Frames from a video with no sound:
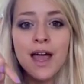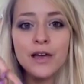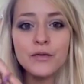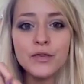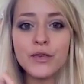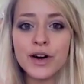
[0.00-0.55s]

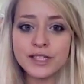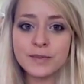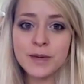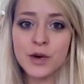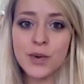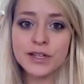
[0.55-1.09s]
if you've asked
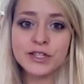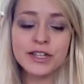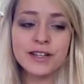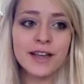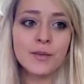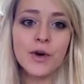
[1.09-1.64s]
me a question
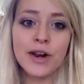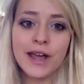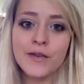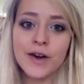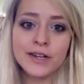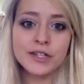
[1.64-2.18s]
like what nail
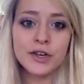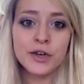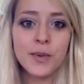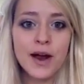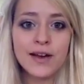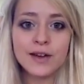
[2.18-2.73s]
varnish are you
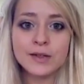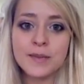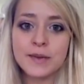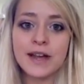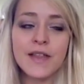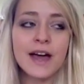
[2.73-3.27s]
wearing or
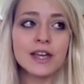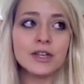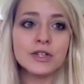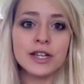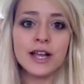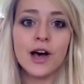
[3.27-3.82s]
something like that,
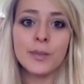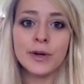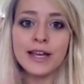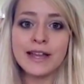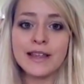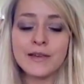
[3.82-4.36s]
usually I'll put
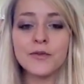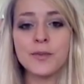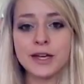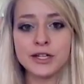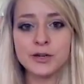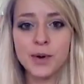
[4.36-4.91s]
it in the
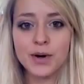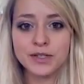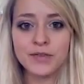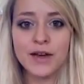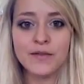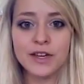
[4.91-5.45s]
information box
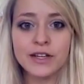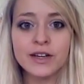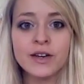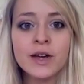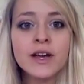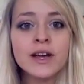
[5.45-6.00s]
of that video.
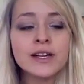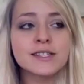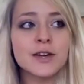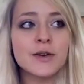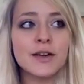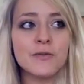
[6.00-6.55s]

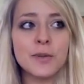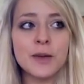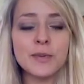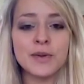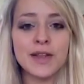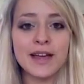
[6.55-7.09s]
So if
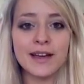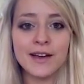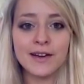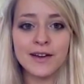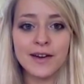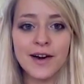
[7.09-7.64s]
people like
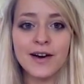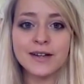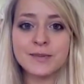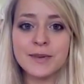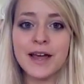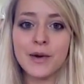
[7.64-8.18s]

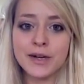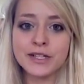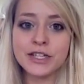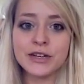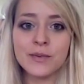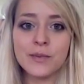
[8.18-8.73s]
ask me that
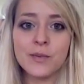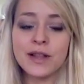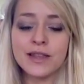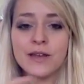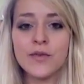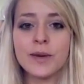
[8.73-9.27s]
question when
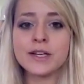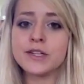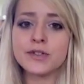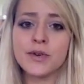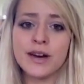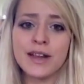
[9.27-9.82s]
the
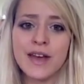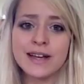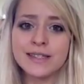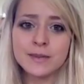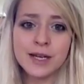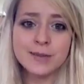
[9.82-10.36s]
information's already there,
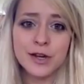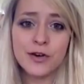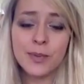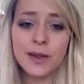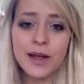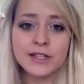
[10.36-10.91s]
sometimes I don't
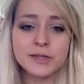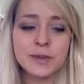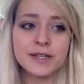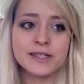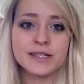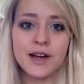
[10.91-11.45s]
reply just
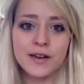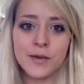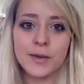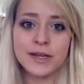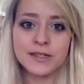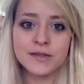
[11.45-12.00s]
because it's kind of a
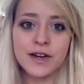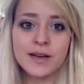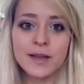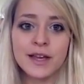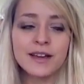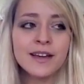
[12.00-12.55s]
waste of
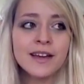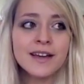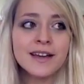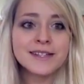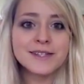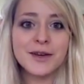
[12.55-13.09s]
time. Like,
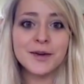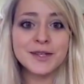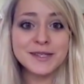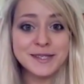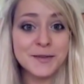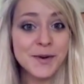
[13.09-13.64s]
so
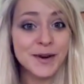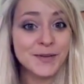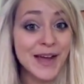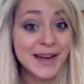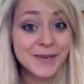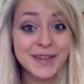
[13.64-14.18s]
this is a warning for
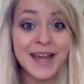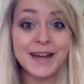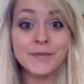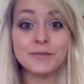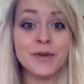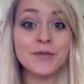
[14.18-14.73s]
anyone that
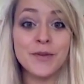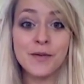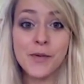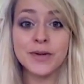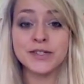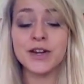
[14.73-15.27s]
if you ever
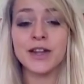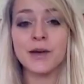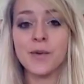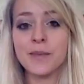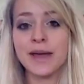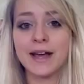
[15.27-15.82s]
want to know like
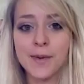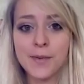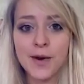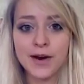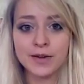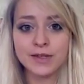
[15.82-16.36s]
what makeup I'm
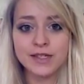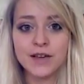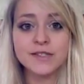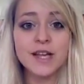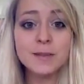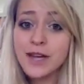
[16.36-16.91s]
wearing or stuff,
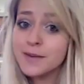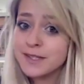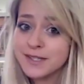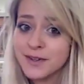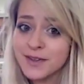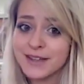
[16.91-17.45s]
sometimes
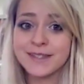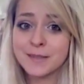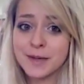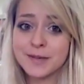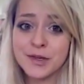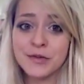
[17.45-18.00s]
it's not there,
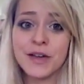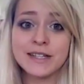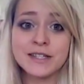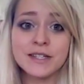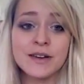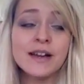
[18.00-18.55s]
sometimes I do forget
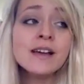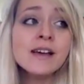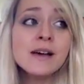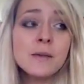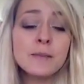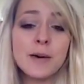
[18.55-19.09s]
to do it,
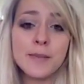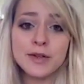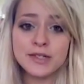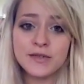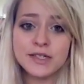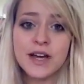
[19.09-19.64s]
but
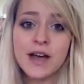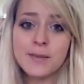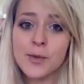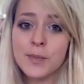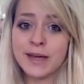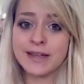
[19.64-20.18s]
most of the time it
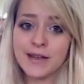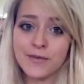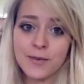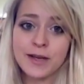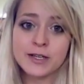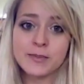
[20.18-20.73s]
will be in the
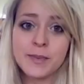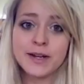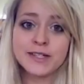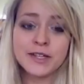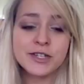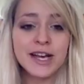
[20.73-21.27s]
information bar.
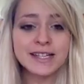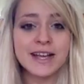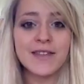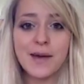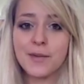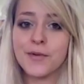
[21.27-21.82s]
So check
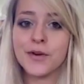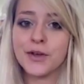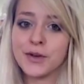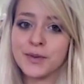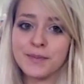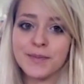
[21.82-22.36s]
down there before
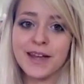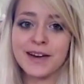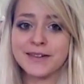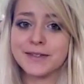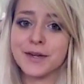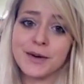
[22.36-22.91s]
you like
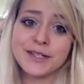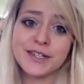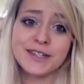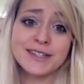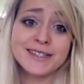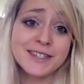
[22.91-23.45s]
ask a question,
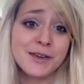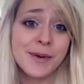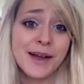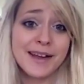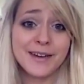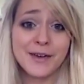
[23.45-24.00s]
because you
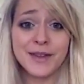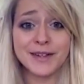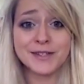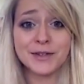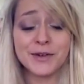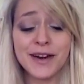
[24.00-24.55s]
might know the
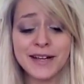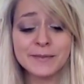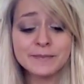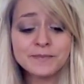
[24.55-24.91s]
answer already.